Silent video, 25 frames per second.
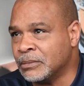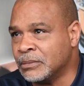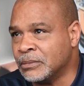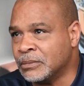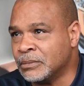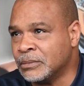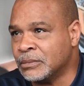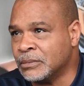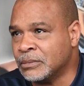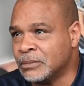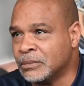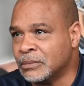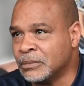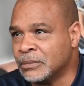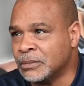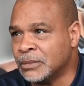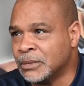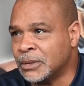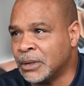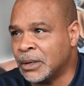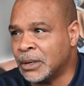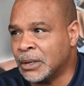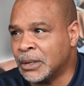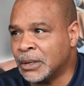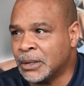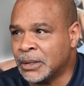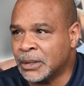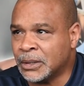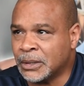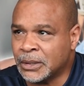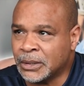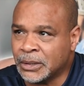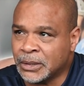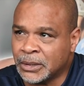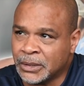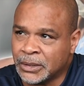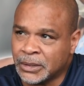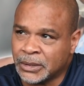When we're talking to
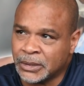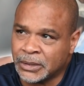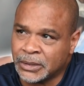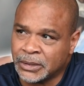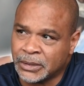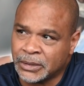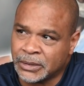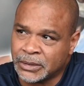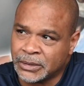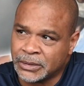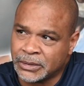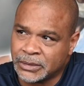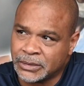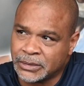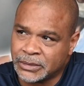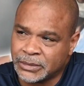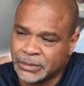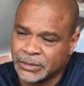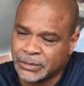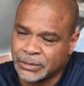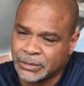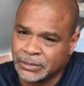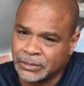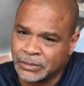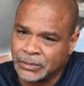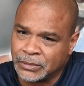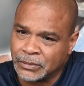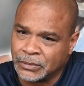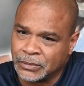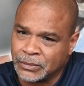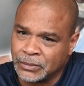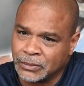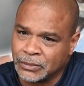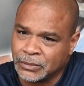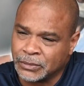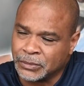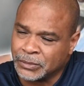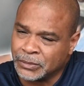a lot of the players
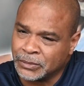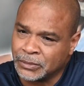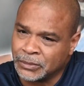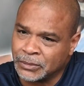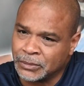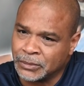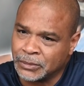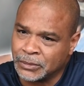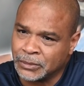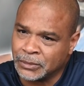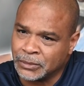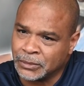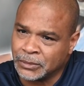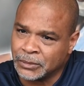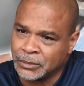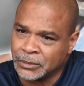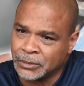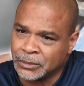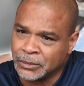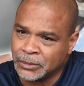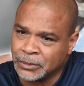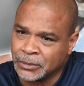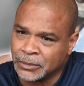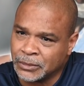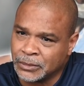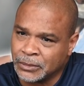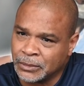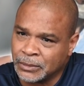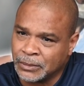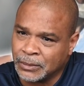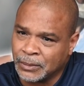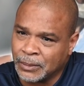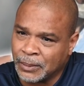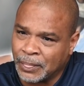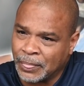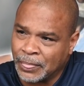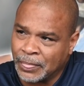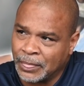this spring,
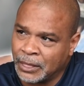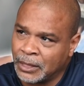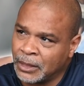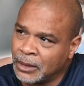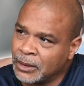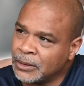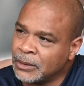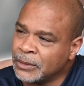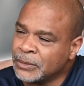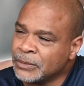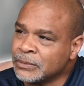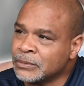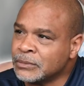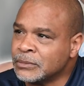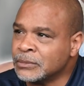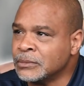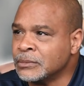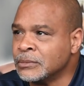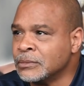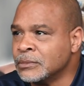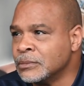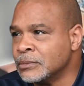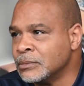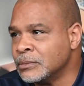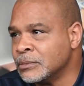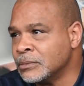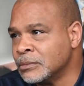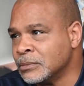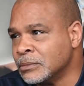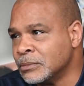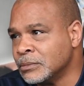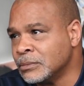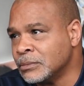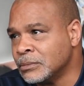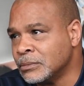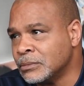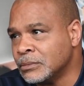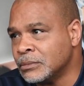one of the consistent names that keeps popping
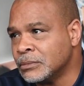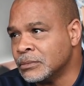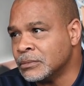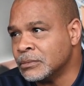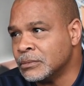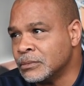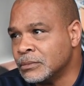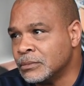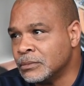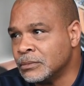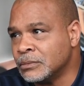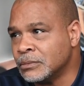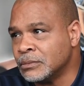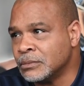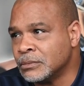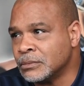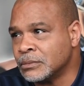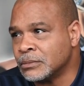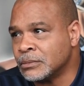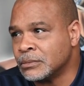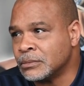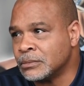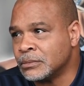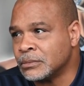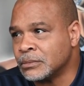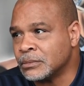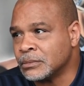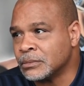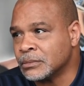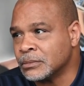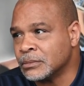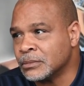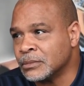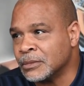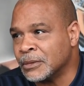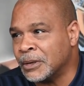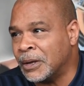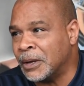up is Jeremiah Gimmel. They had a
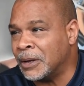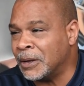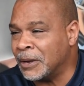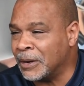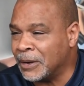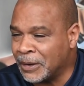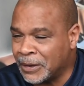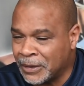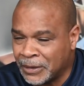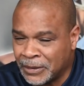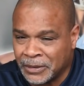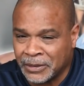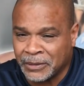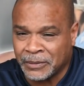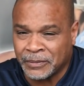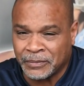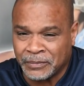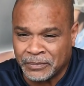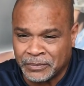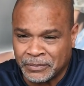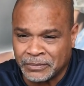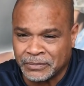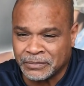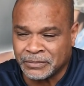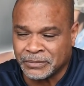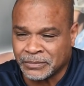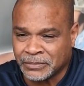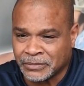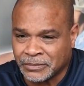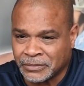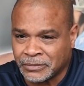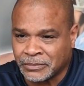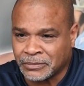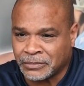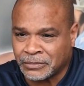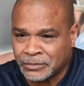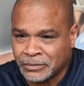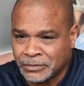really good spring, and he's someone
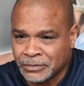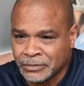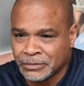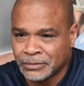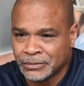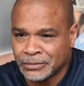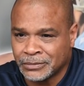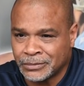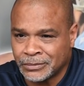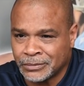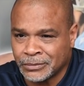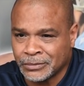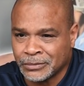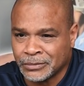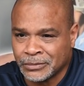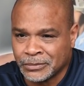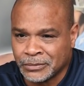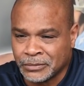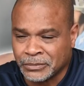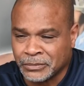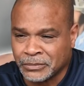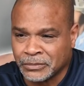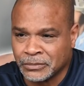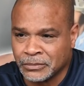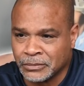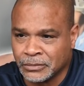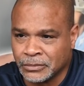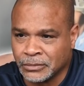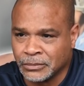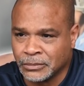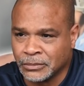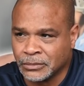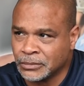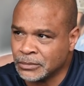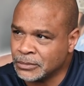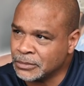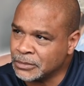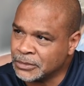that really kind of
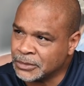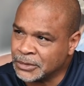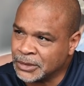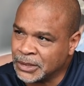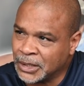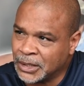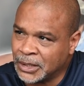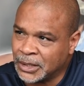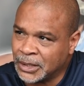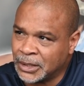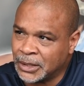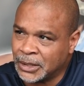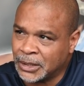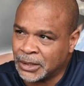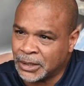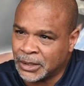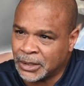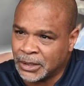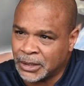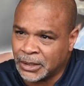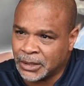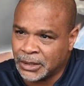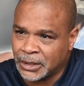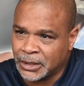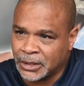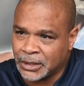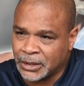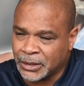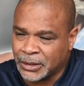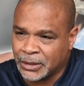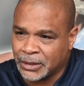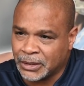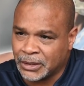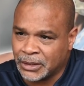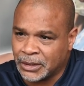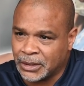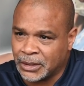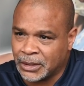surprised even some of his teammates.
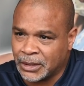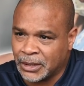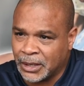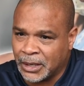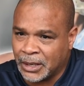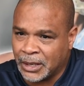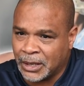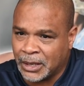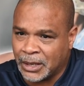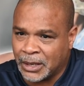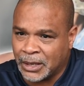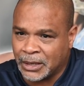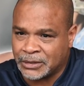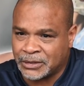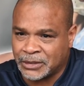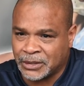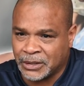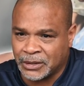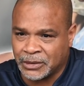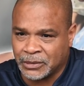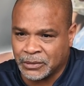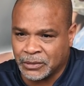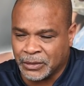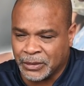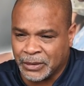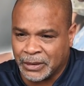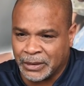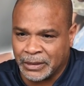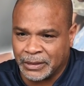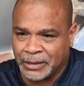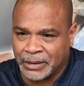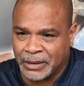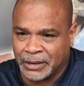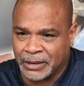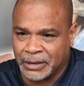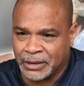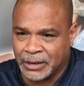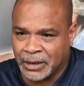I tell you what,
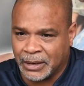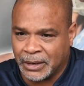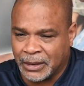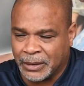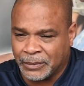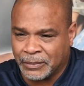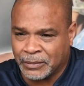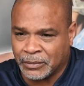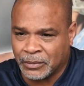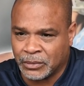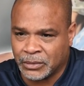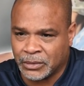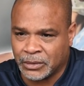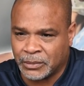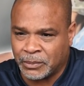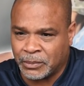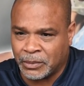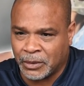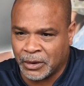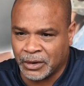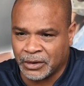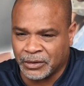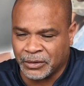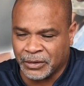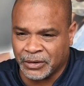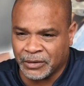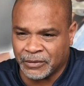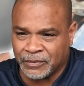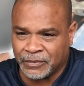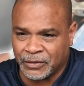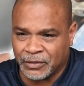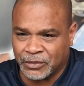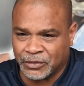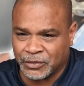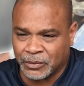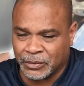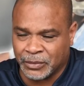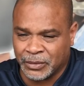and part of the
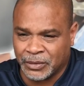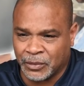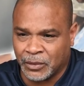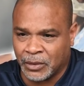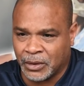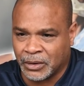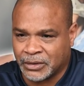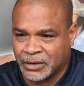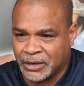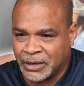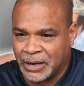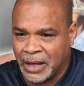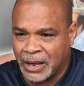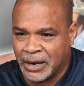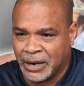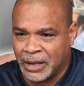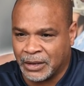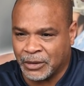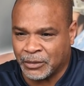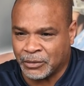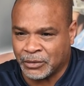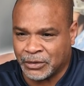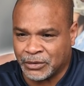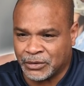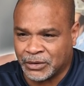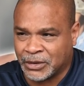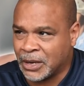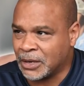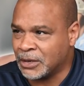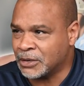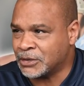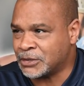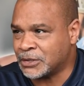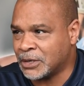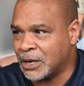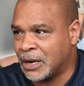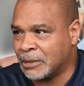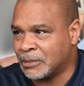interviews when we walked in, it kind
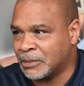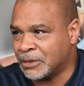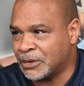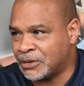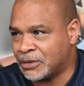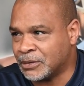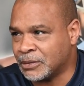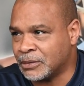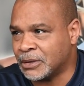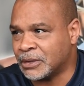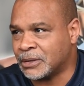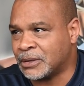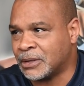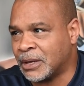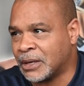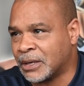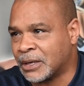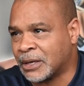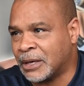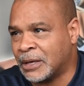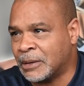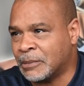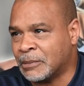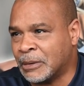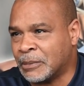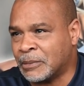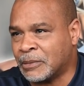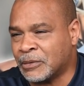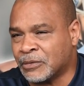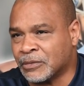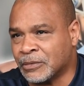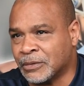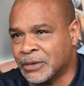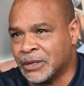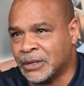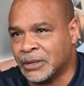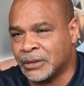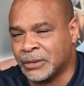of shocked me too that came up
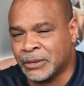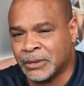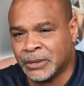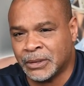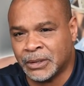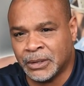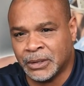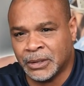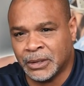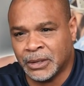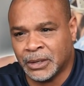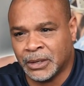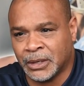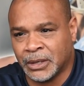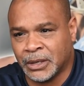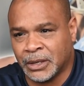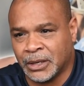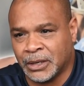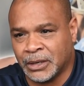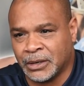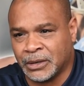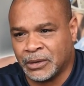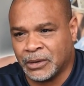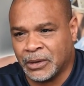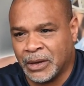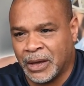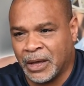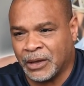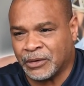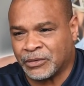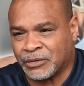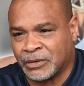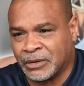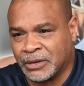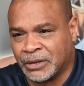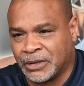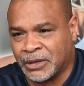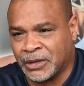as well. And you
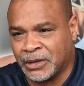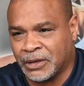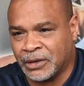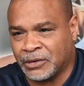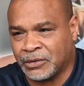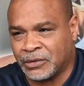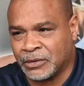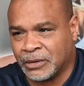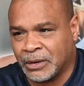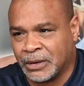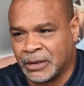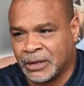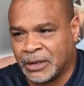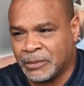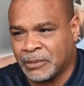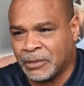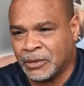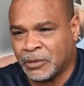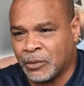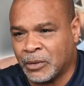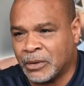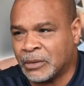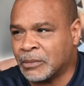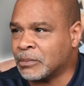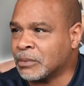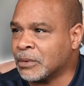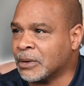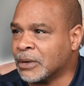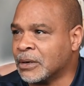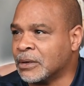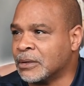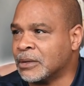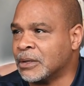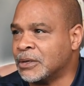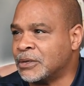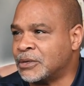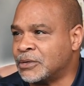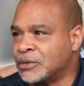ask the kids, you know, give me one
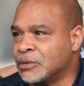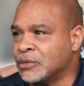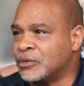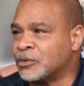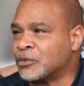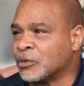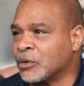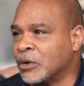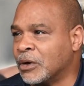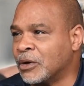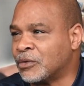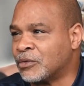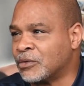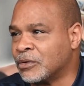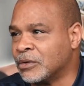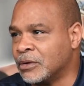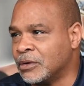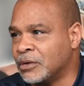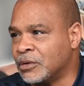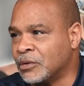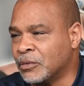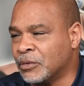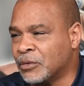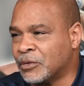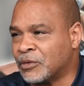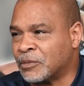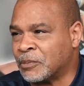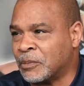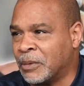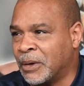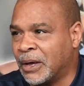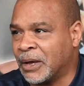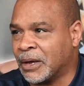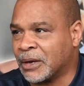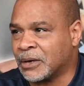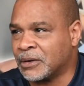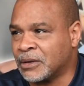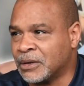player that you trust and you
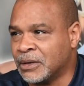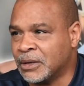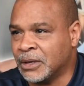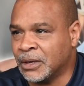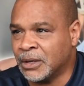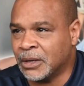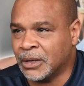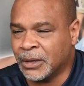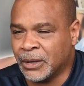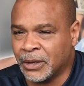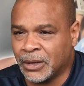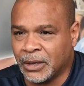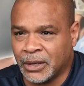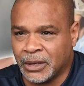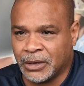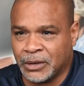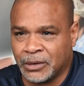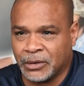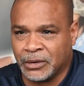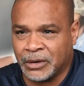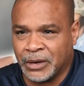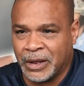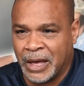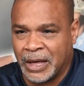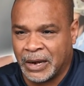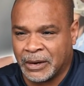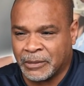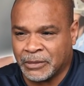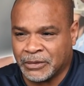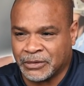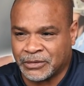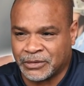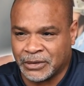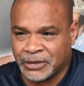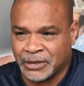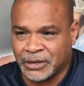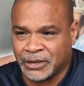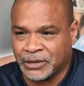respect. And
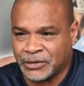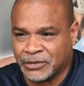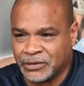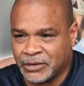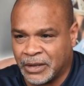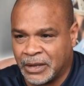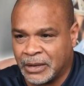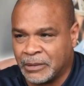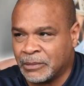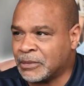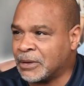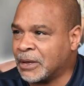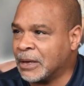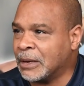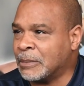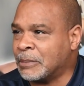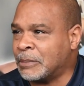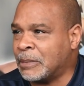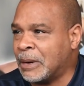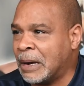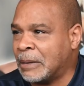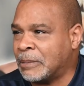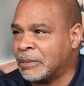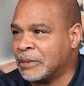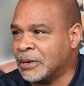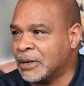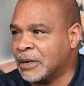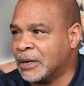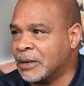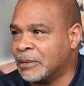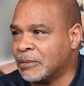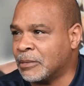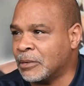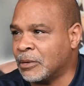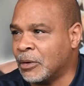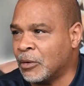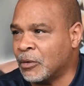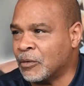unanimously, his name kept popping
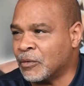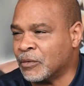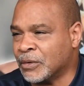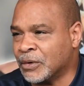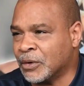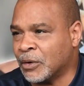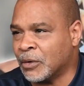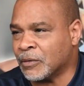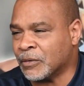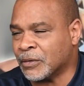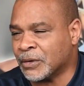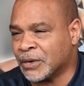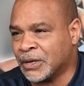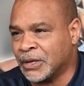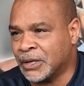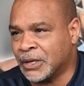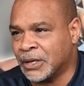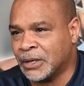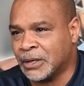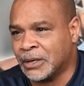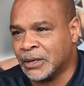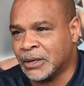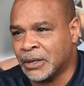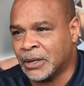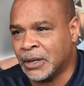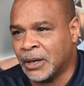up over and over again.